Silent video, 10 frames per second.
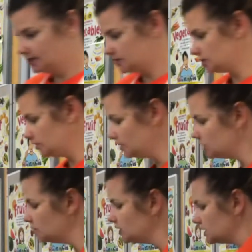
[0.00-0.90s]
So you would
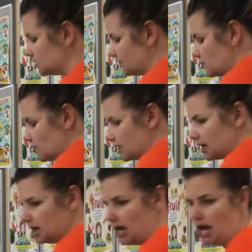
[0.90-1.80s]
do this
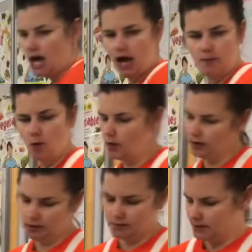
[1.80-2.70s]
for
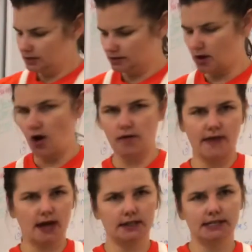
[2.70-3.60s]
oil, milk, all of
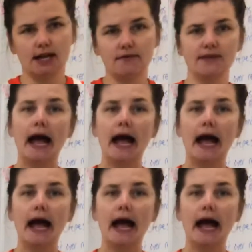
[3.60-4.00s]
that good stuff.